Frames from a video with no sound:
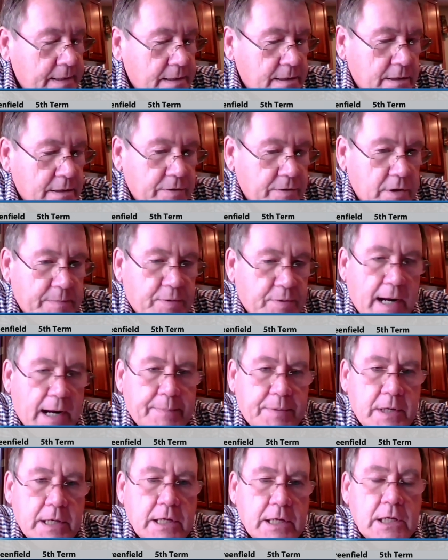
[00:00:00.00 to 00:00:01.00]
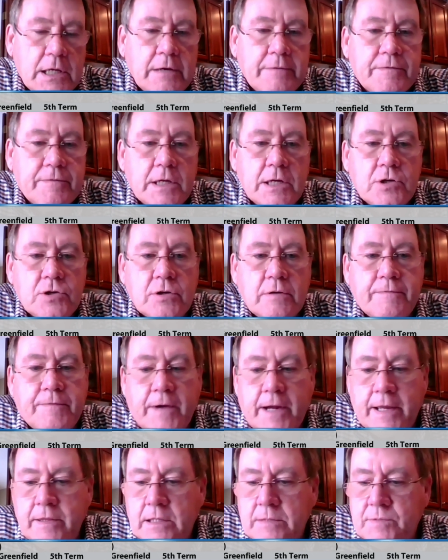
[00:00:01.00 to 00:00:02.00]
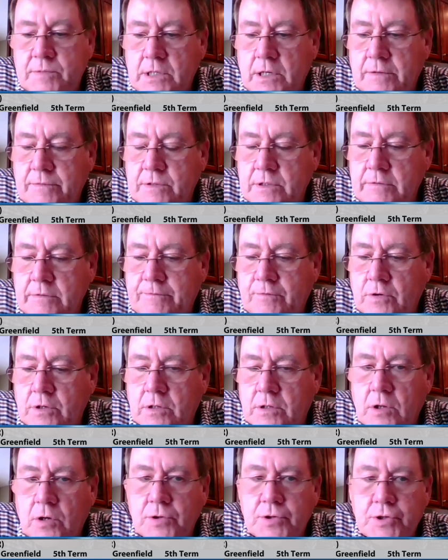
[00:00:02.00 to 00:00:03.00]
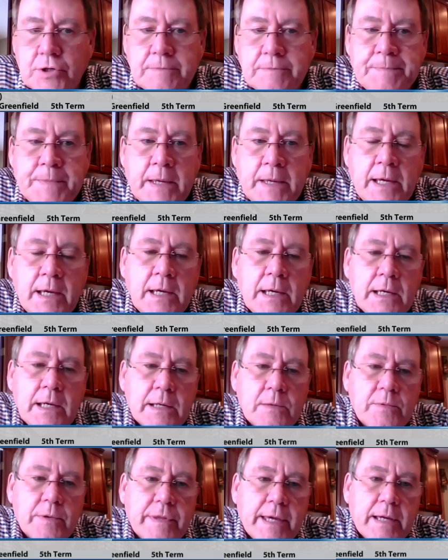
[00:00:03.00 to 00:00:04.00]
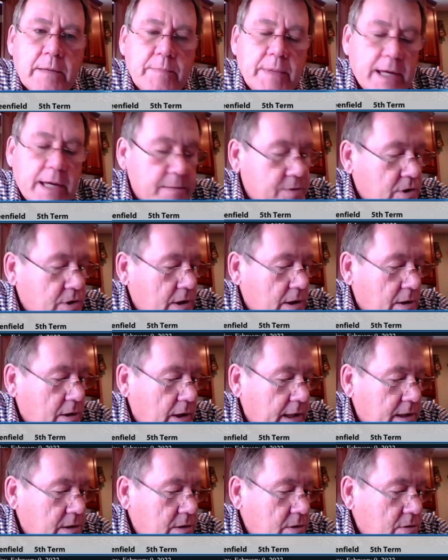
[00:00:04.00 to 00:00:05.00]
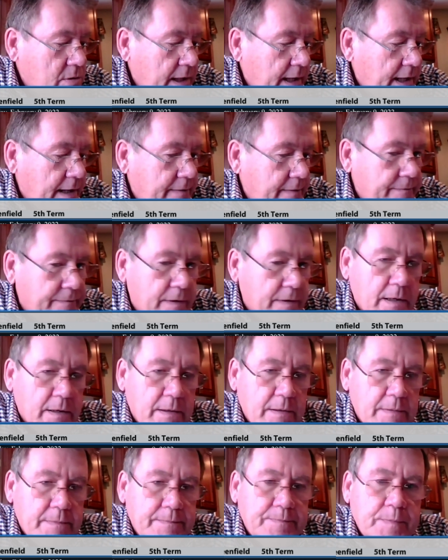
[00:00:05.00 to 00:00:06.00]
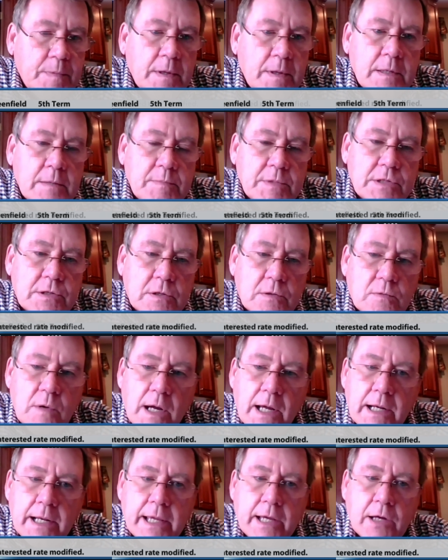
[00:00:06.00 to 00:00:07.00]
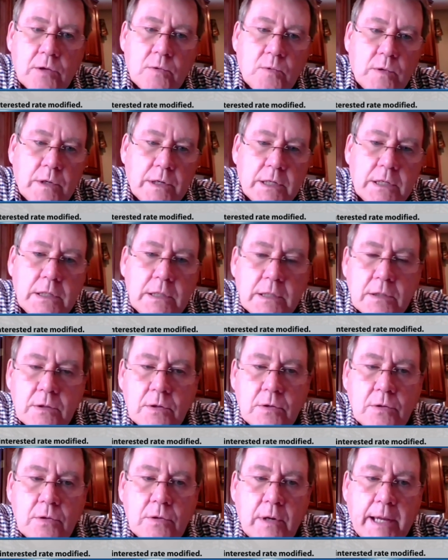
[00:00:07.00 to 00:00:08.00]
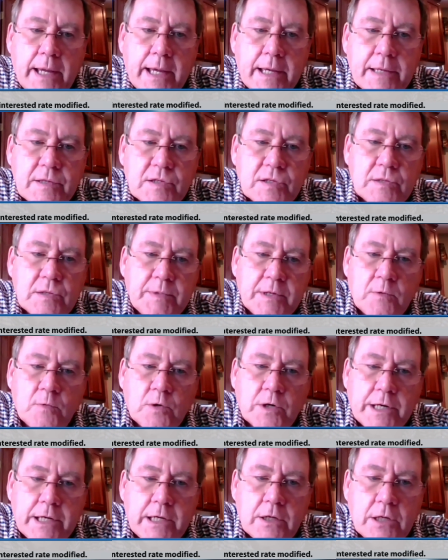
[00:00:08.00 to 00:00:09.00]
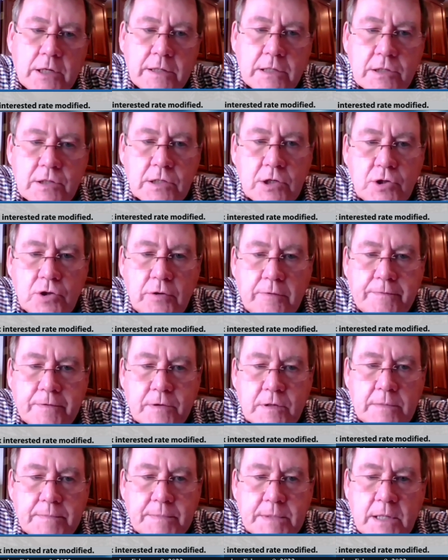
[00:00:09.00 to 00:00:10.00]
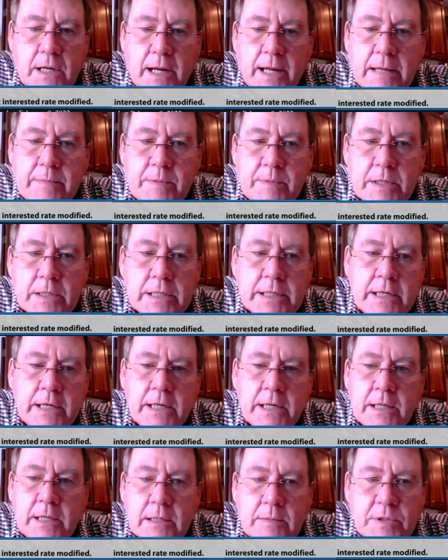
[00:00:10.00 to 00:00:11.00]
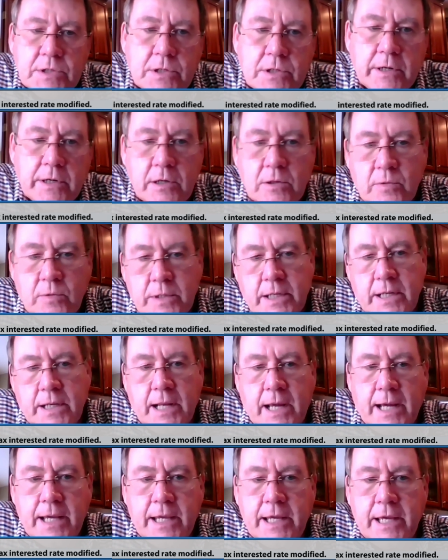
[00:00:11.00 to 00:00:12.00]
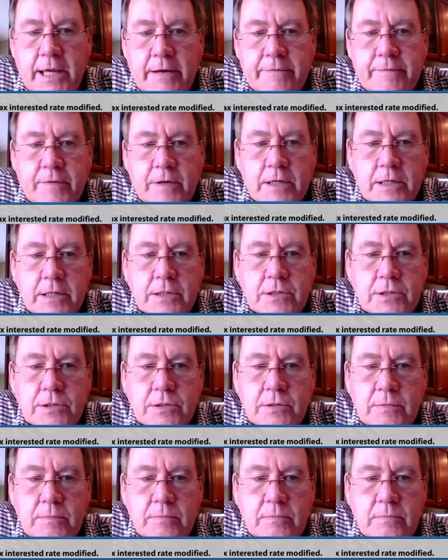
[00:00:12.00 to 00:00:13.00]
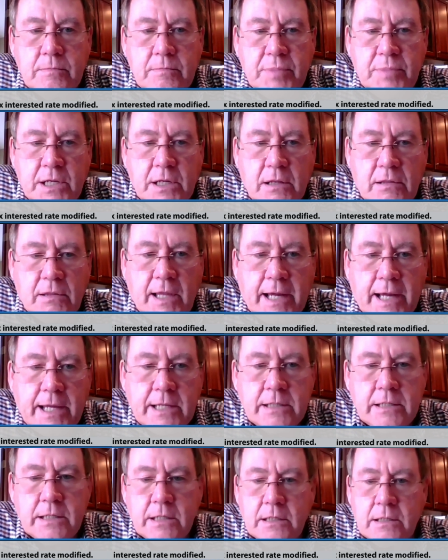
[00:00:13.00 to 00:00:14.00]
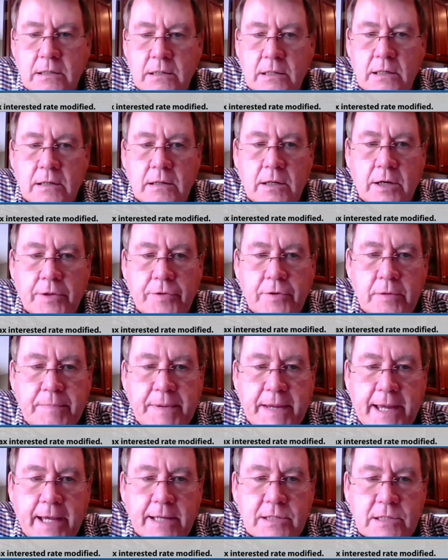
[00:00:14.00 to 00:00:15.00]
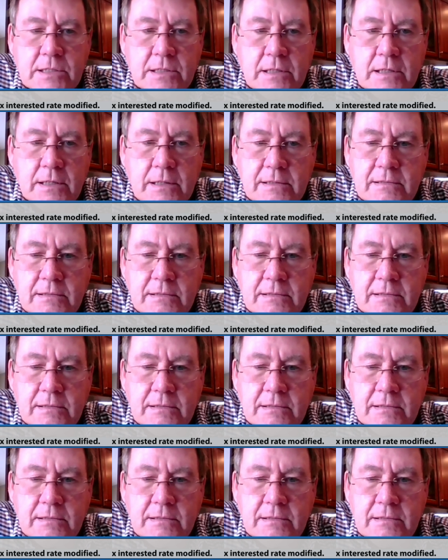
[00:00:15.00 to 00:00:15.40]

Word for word: uh, their property if they should find themselves in foreclosure. And with that, Madam Chair, I do have Mr. Ron Elwood, who has been working on this issue for some time. And Mr. Elwood and I have uh, been aligned in uh, other past uh,